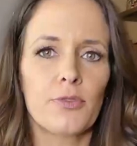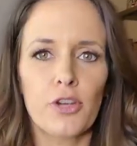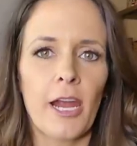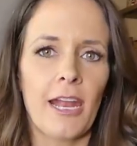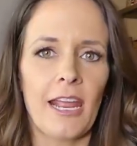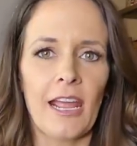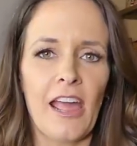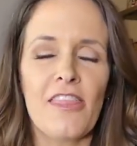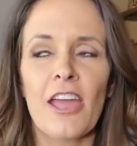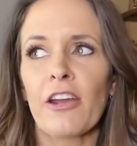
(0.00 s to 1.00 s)

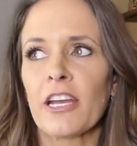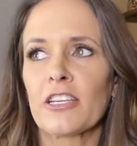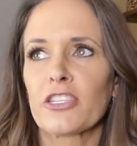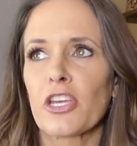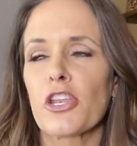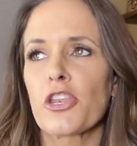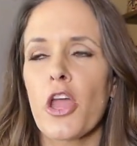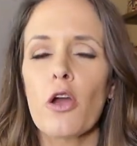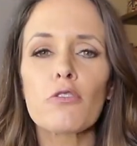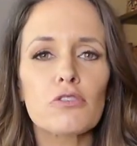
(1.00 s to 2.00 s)
training. There is
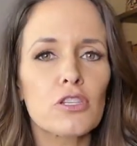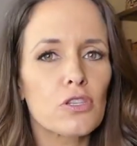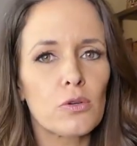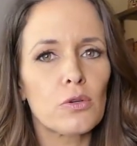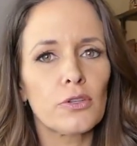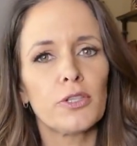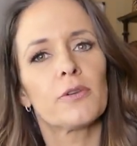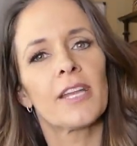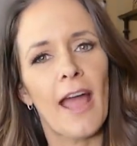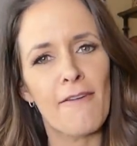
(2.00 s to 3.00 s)
no school you
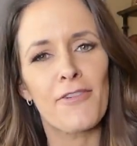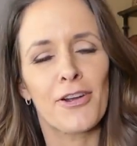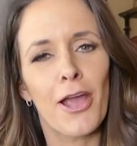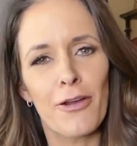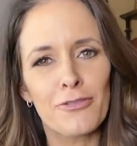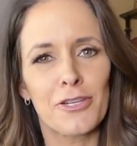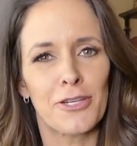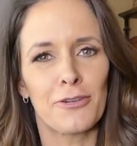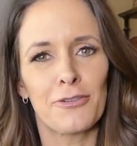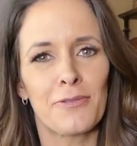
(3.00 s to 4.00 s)
could ever go
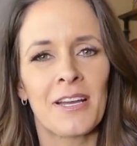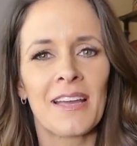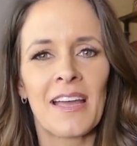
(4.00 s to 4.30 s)
to